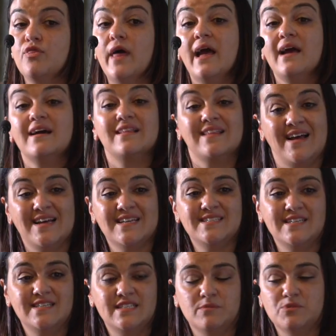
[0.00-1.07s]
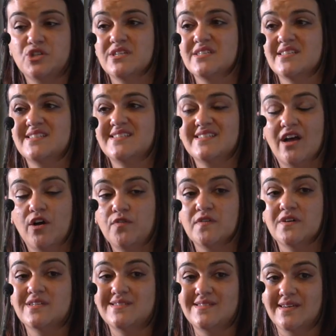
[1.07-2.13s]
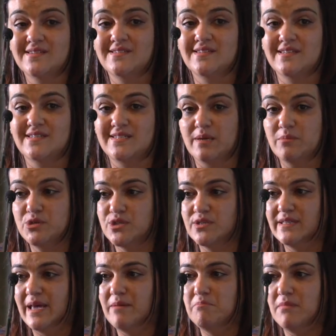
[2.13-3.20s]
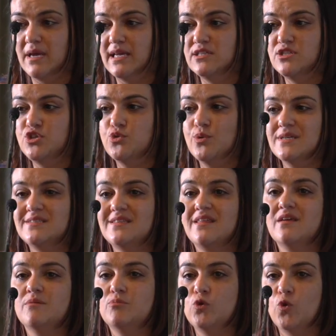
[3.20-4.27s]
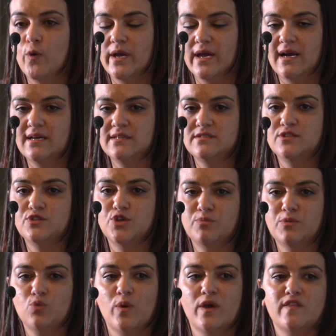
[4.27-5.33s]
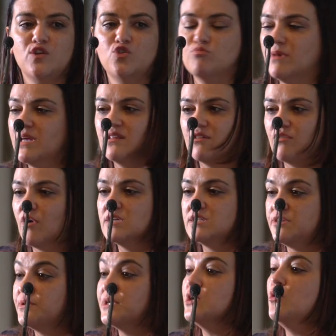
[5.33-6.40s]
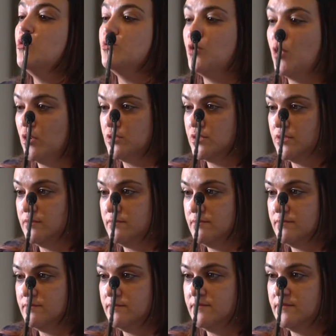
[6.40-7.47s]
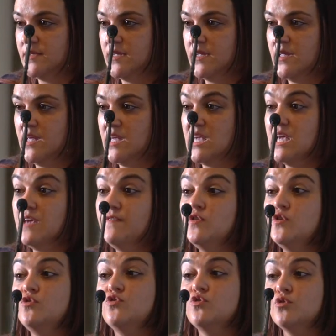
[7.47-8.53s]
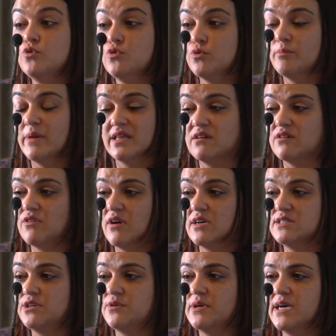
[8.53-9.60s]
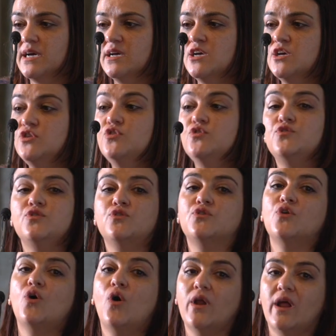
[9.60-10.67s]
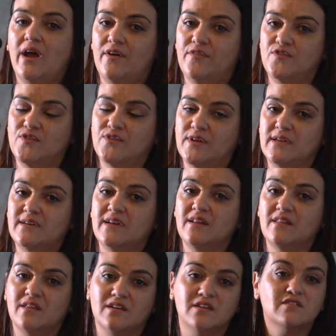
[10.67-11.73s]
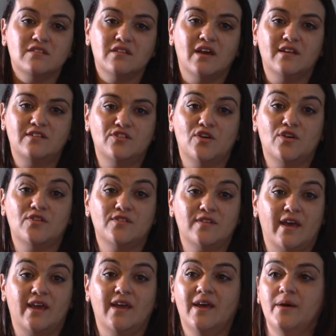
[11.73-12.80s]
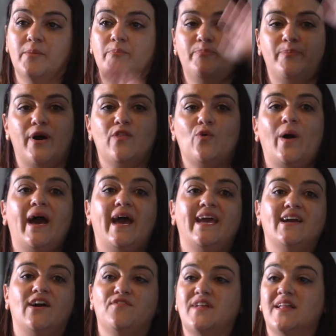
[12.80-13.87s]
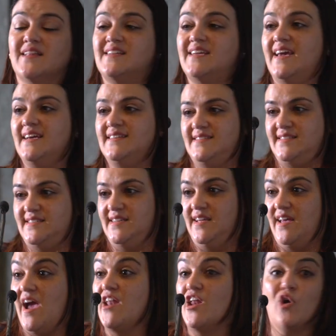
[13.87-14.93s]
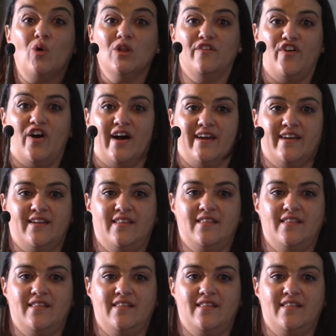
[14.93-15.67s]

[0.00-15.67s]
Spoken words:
That class exemption is a self-assessed exemption. That means you as the employer determine whether you meet the criteria or not. If you do meet the criteria, you do not have to send anything into the ATO to say, by the way, I've done the test and I qualify.